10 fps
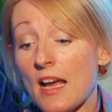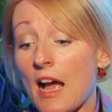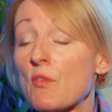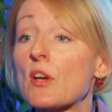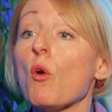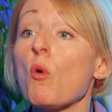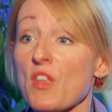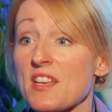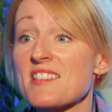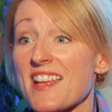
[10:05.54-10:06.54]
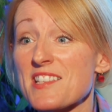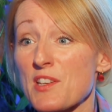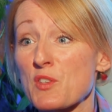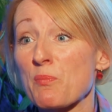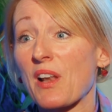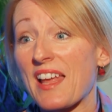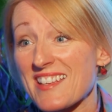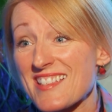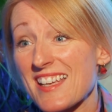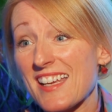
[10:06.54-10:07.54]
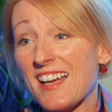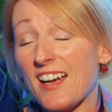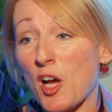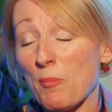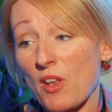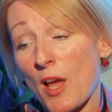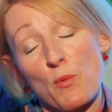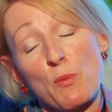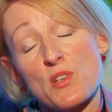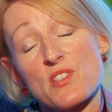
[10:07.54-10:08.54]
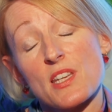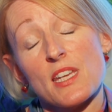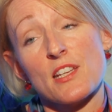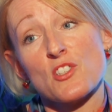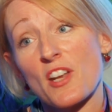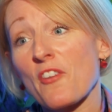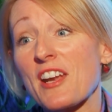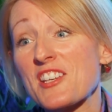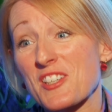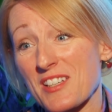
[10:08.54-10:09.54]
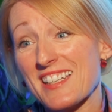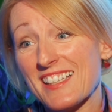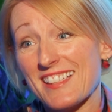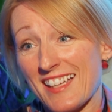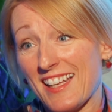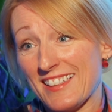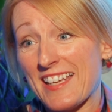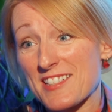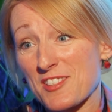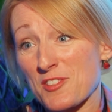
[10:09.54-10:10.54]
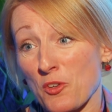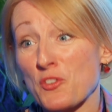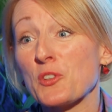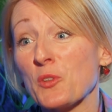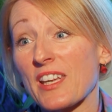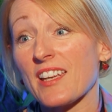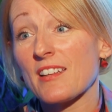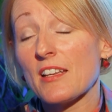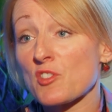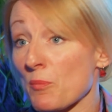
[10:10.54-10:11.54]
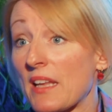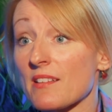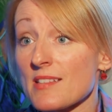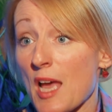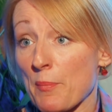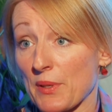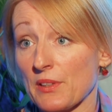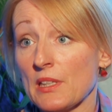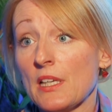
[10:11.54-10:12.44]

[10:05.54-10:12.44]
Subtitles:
have we got all the incentives in place like we would see in a generation-led sort of toolkit to make this happen.